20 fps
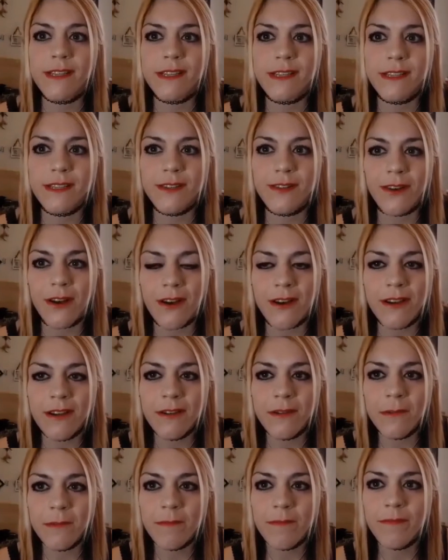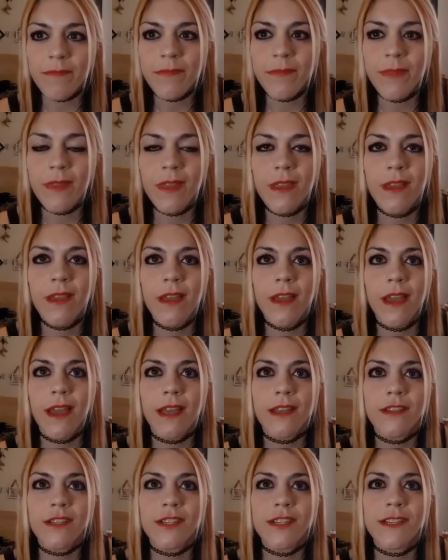strong,
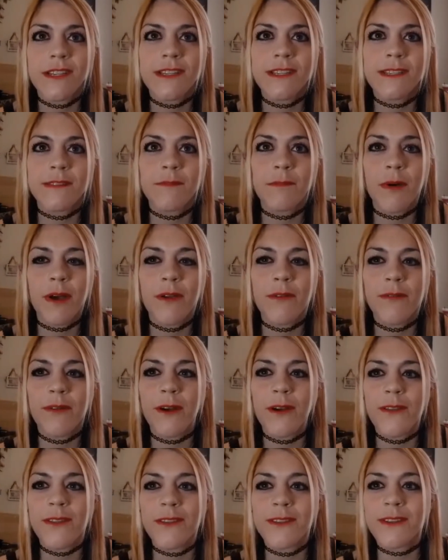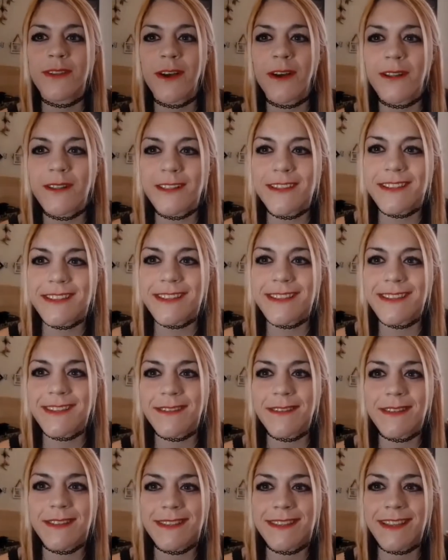and she is by far the tallest
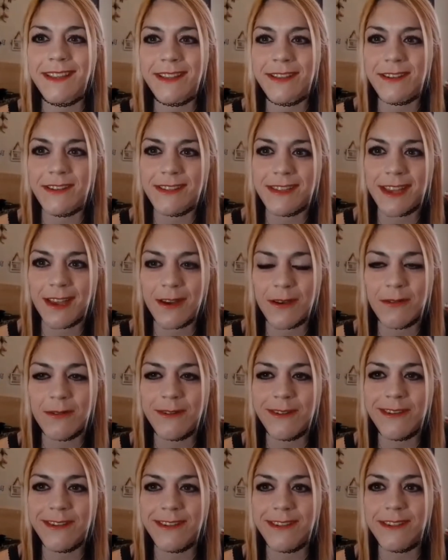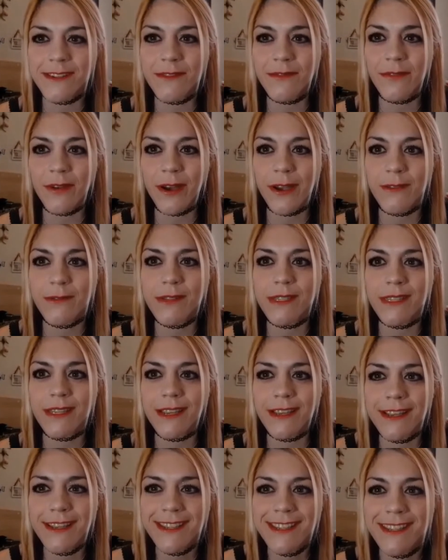Sailor Scout, which is five
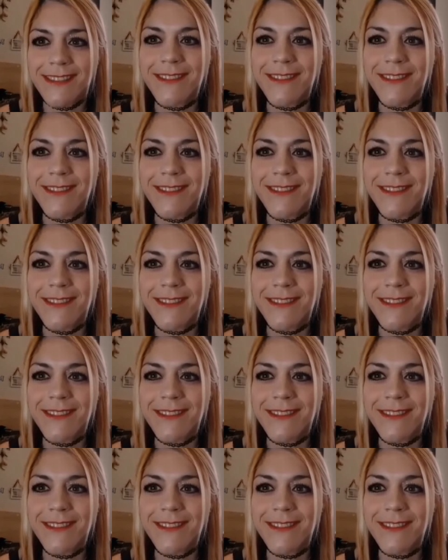six,